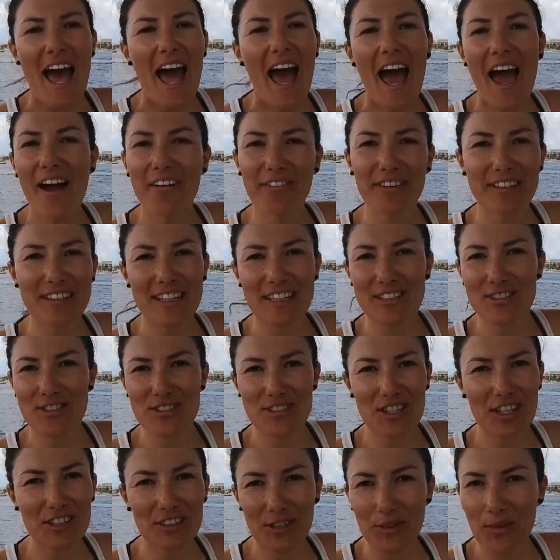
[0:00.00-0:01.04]
everything
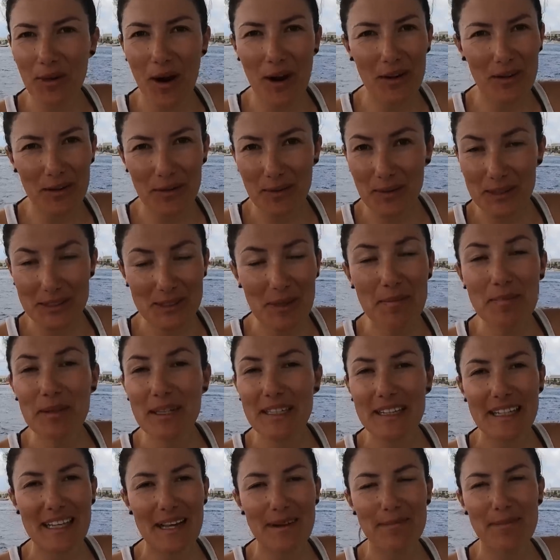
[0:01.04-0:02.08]
just underwater was
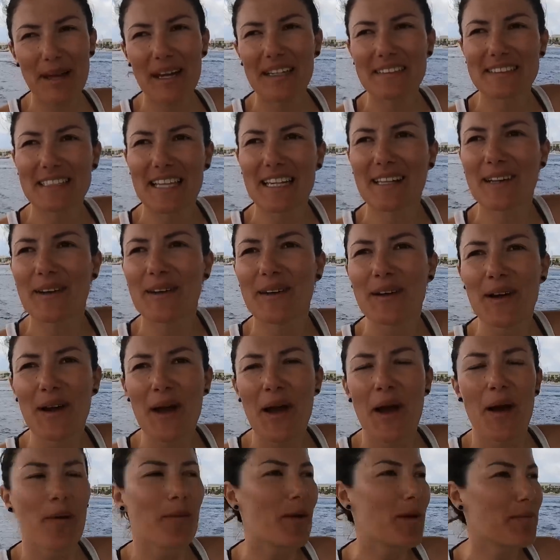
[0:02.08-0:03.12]
completely amazing.
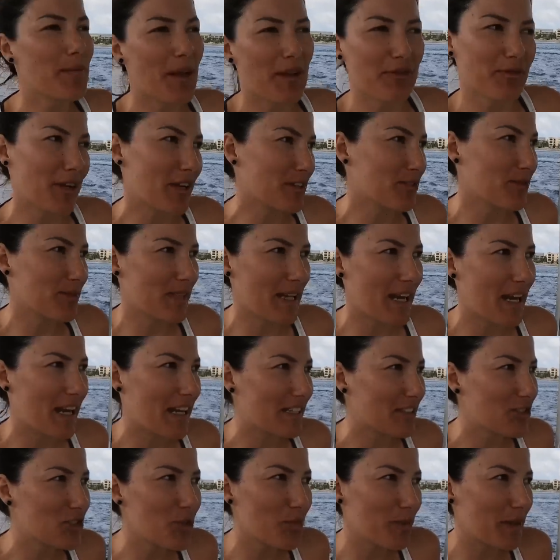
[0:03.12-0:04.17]
We made friends with
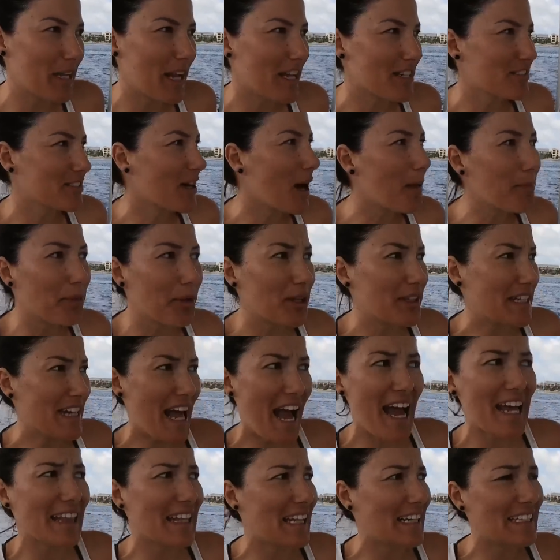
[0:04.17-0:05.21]
a super nice couple. The
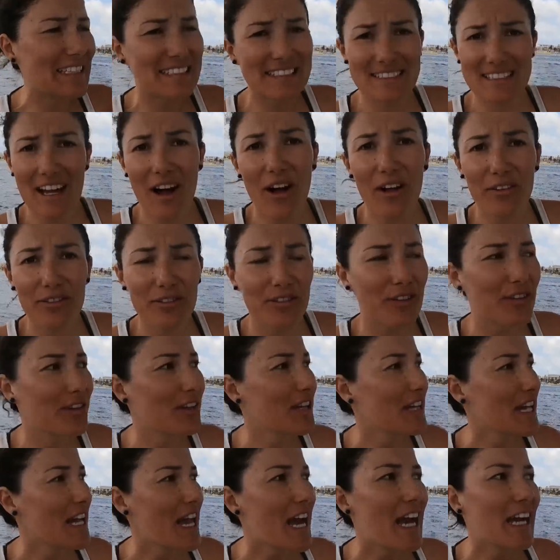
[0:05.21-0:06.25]
island itself
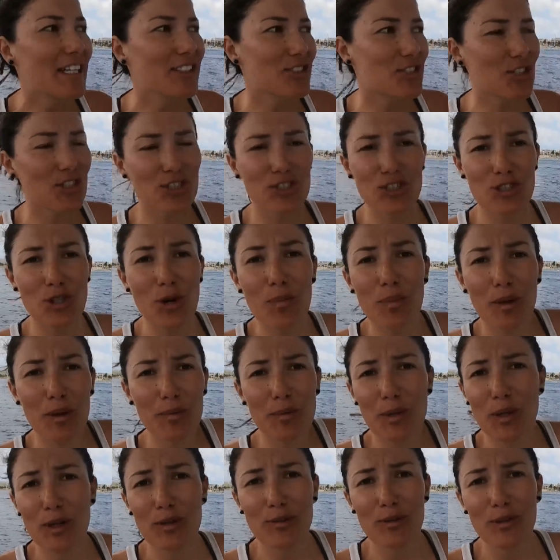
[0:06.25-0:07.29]
is just super
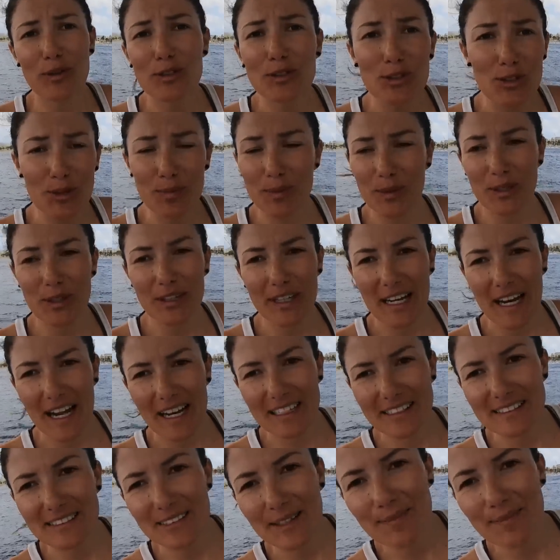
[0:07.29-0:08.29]
beautiful, super organized.